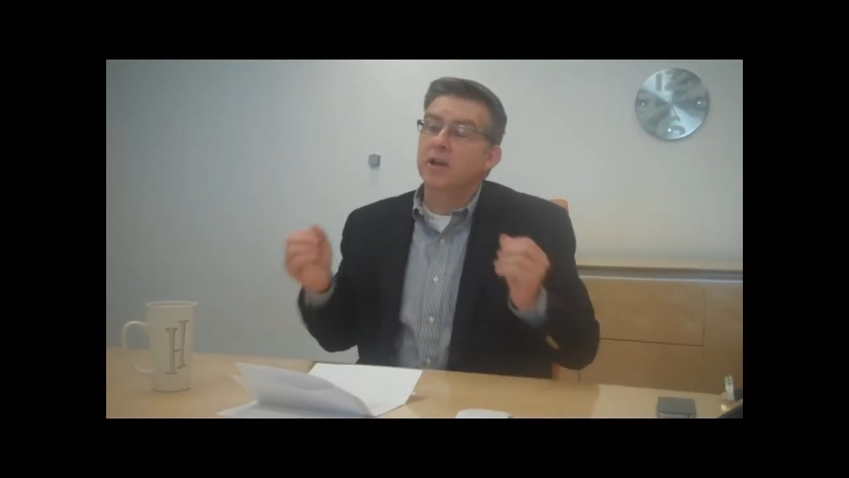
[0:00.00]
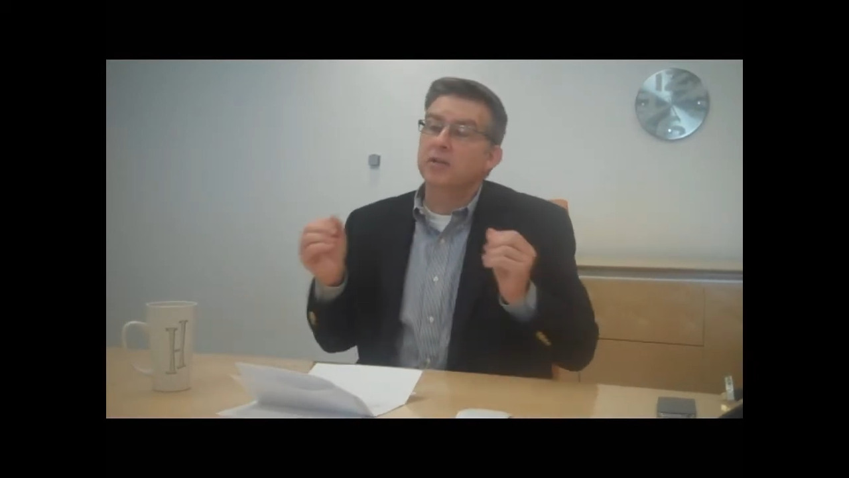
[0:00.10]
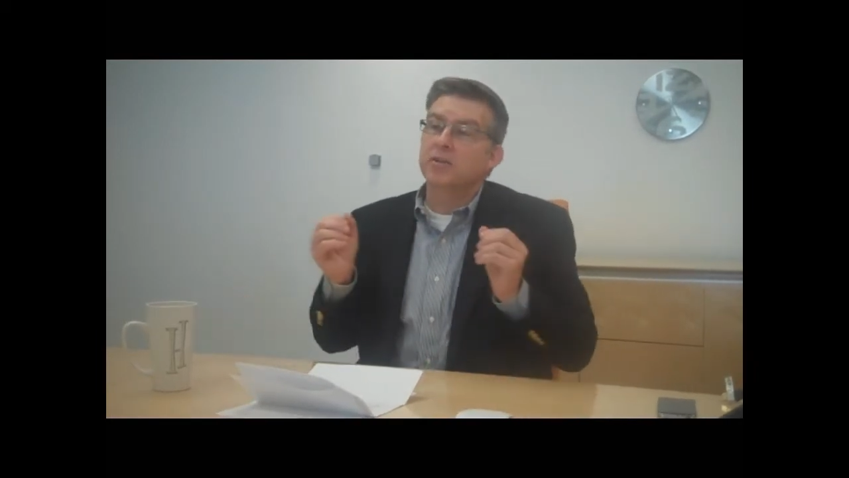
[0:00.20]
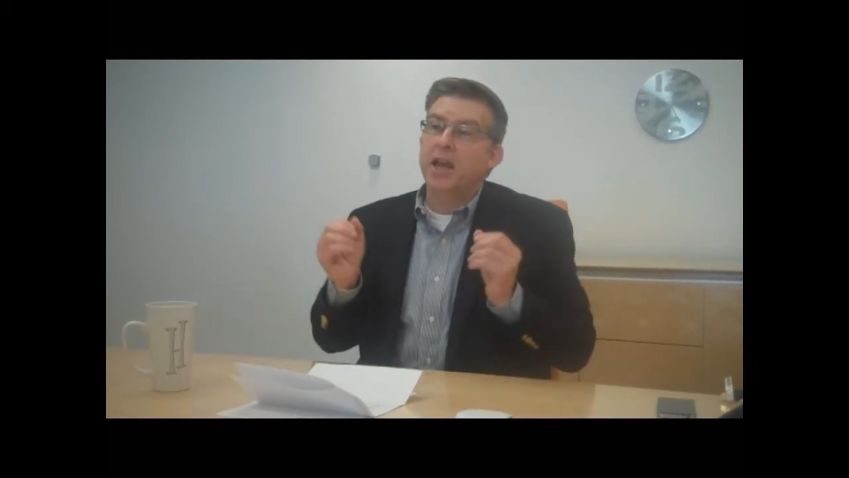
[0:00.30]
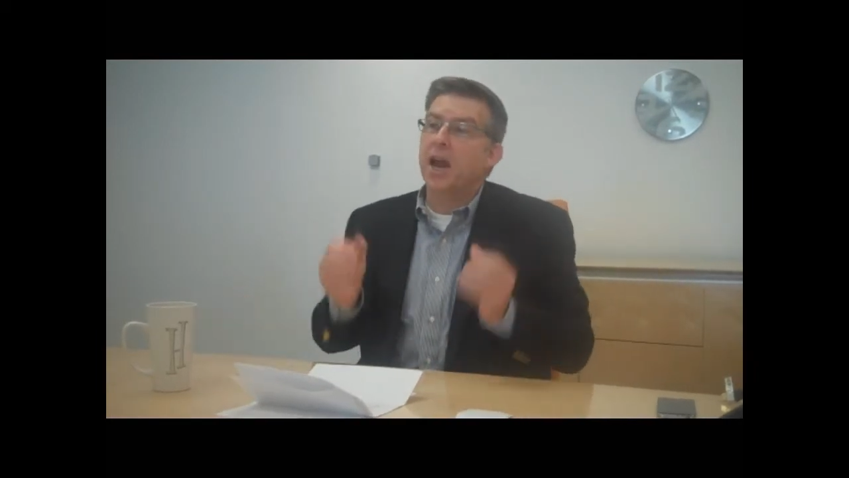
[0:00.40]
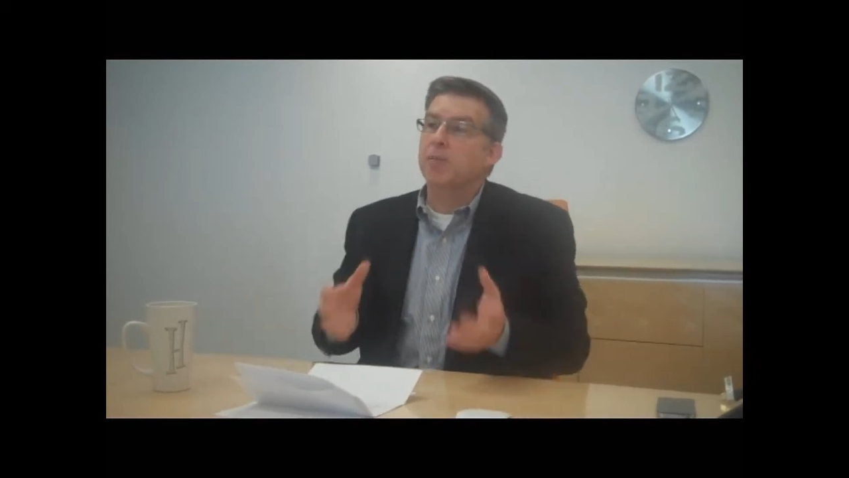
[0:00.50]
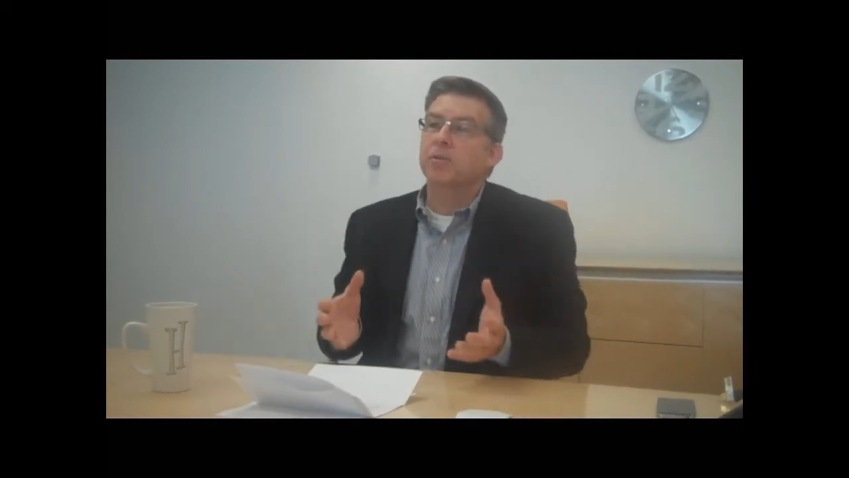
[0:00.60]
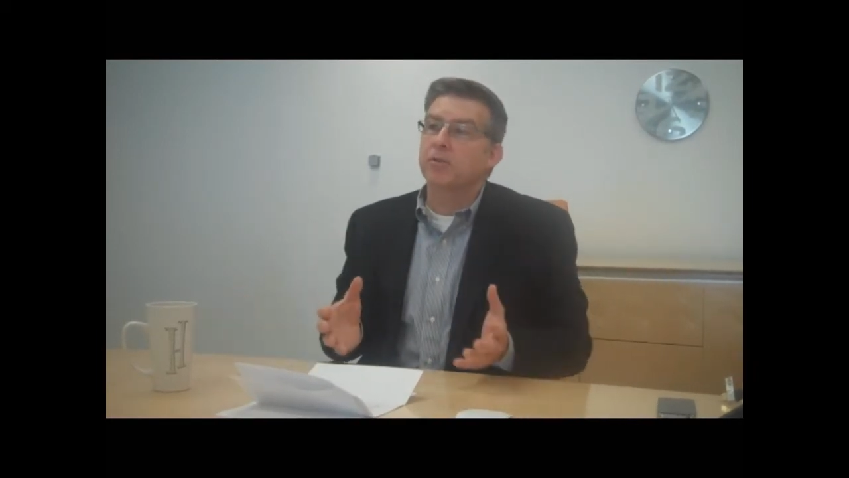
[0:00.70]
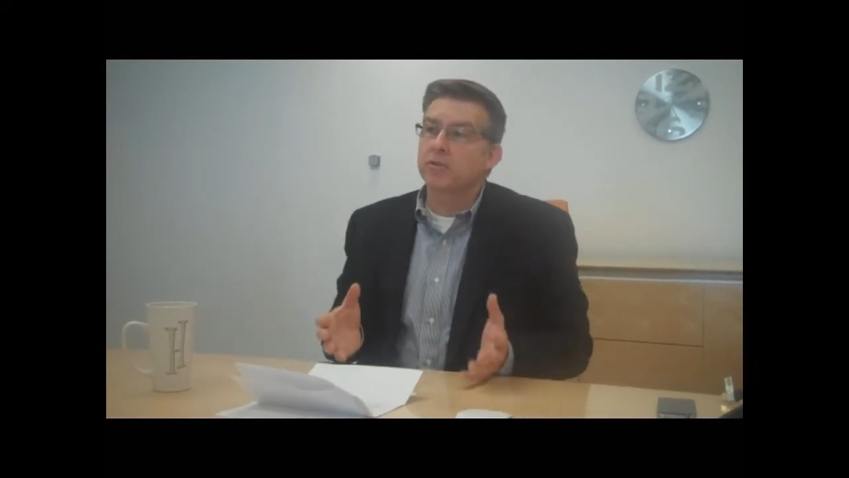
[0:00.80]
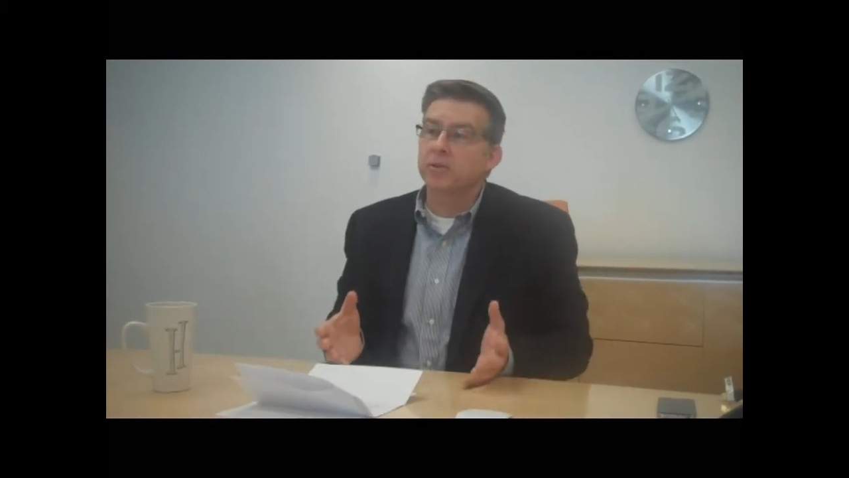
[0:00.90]
lot of
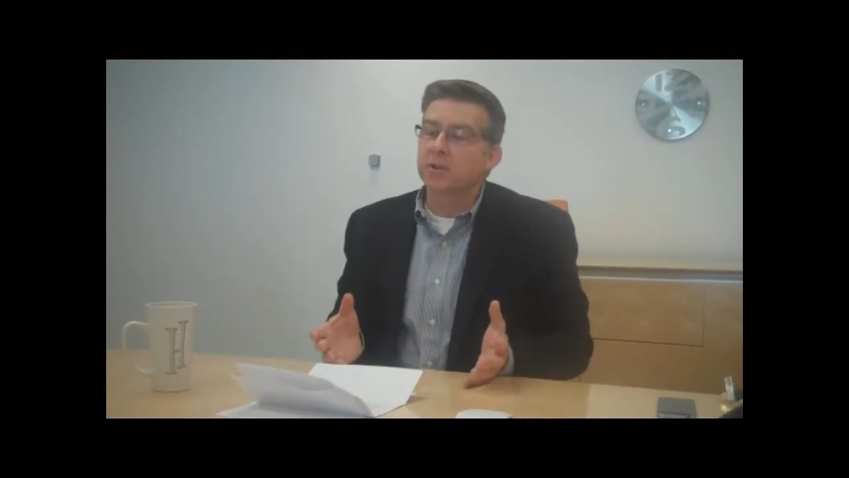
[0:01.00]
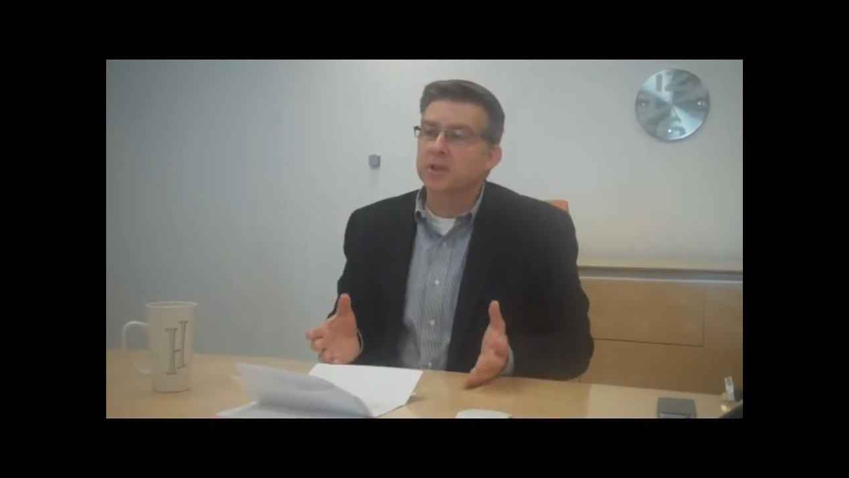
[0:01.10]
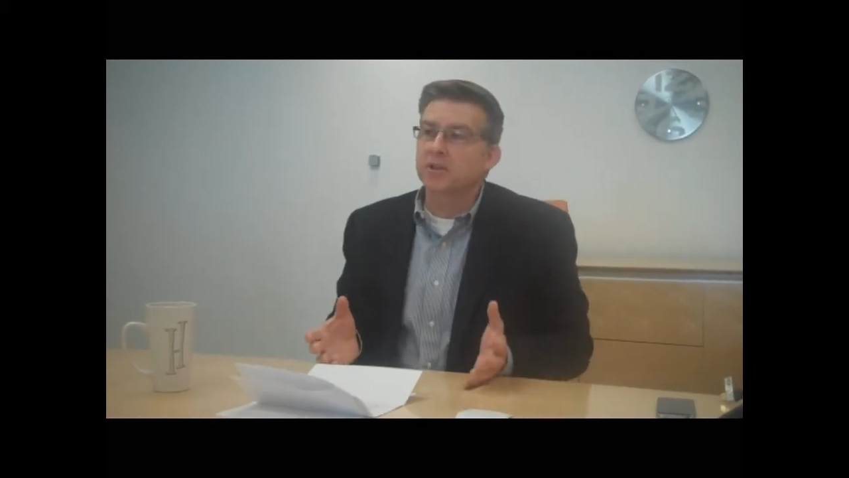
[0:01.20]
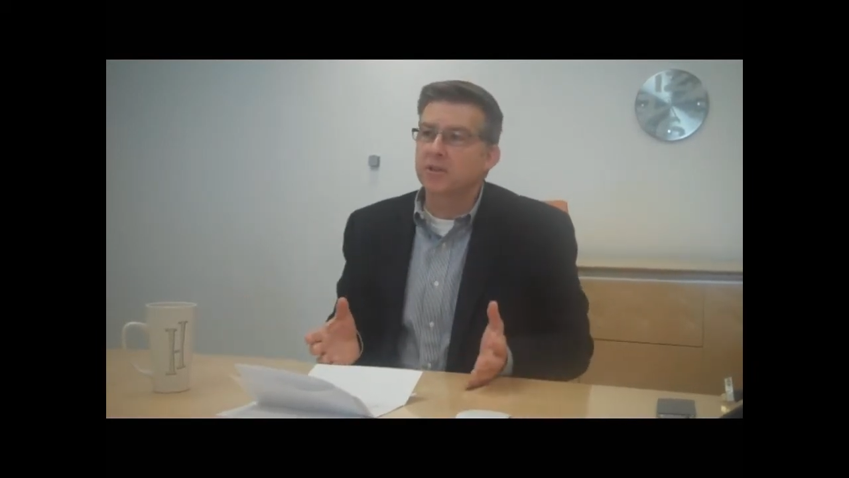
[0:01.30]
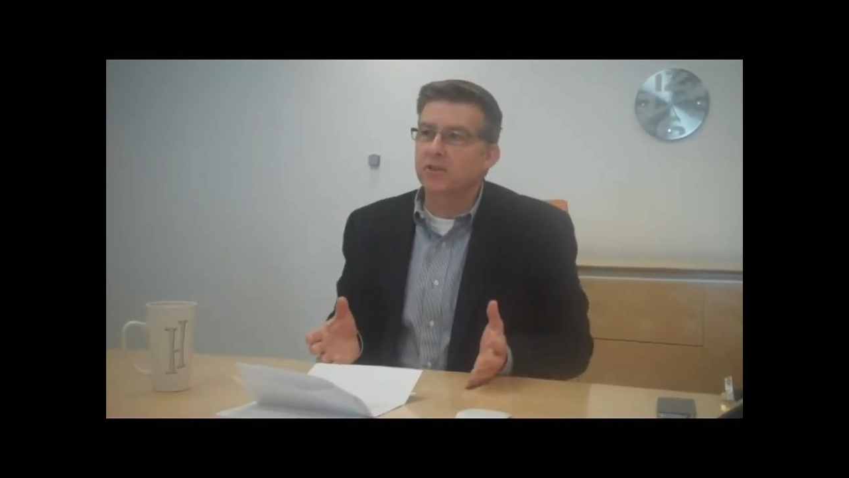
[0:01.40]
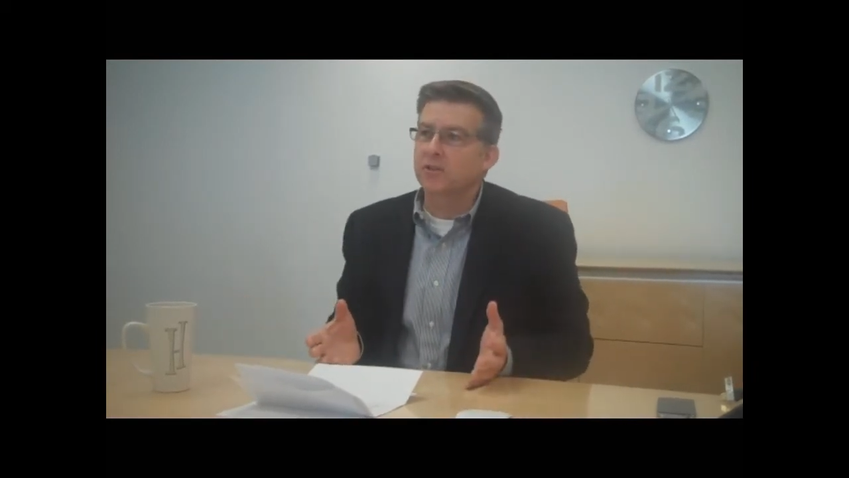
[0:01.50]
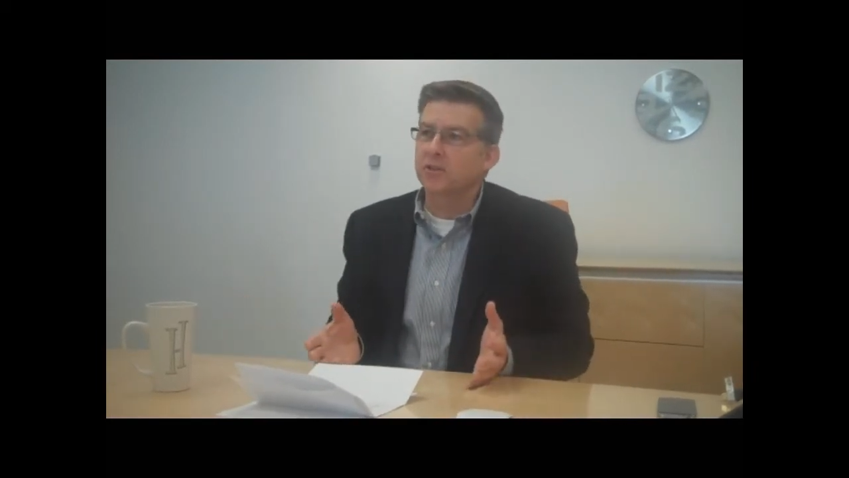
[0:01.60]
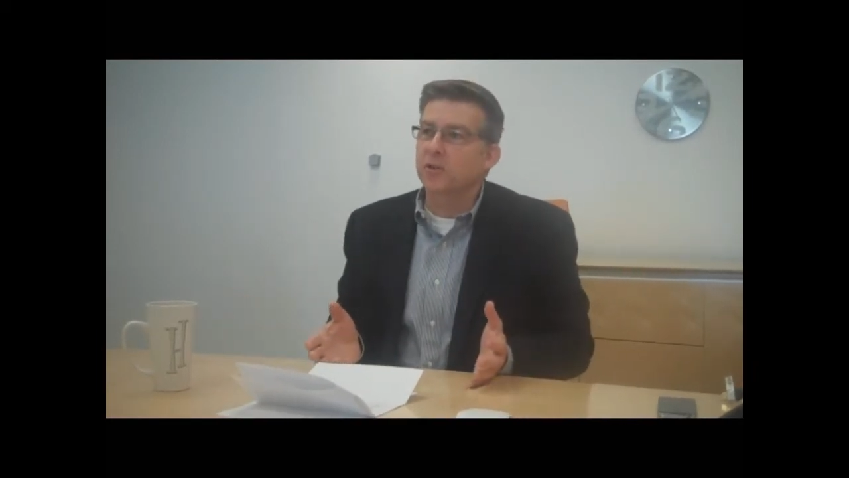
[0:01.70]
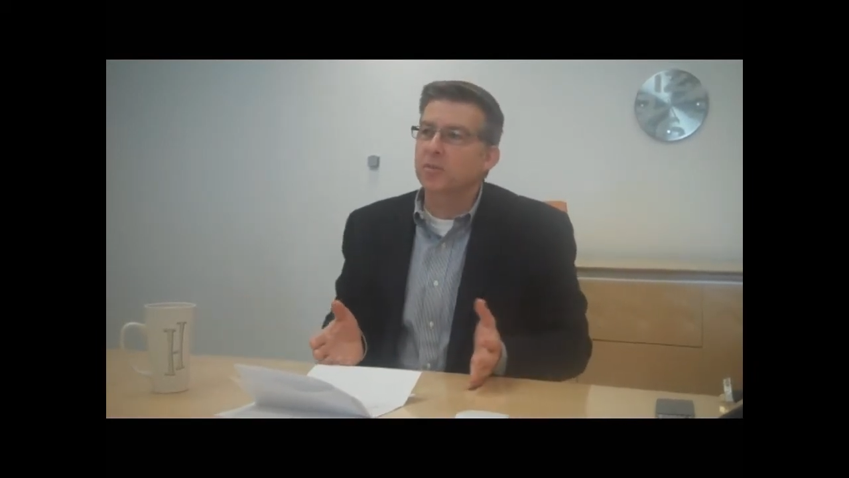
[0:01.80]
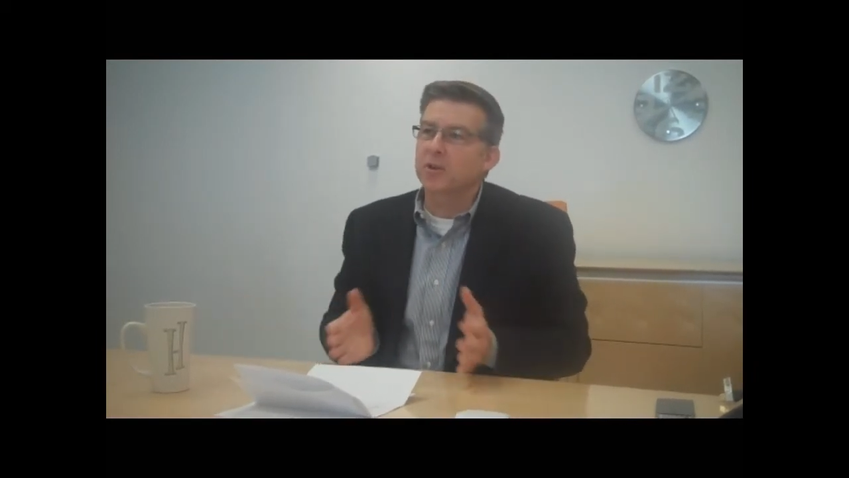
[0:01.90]
capital flowing into the
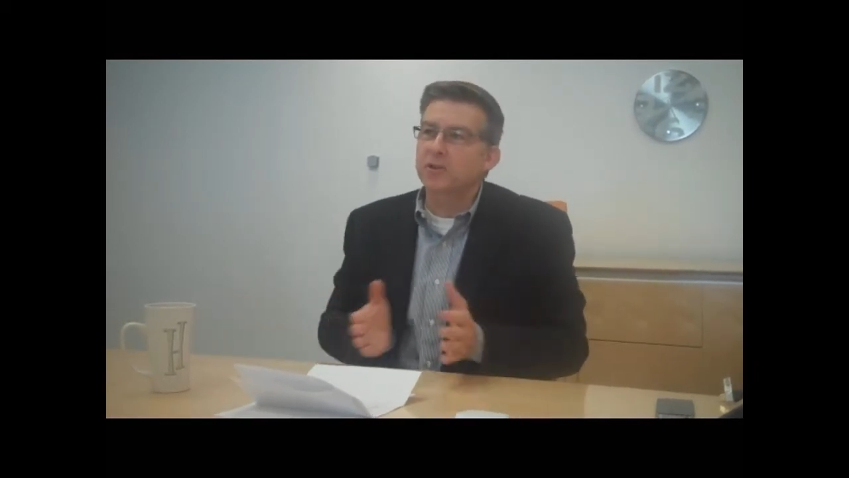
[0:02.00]
system,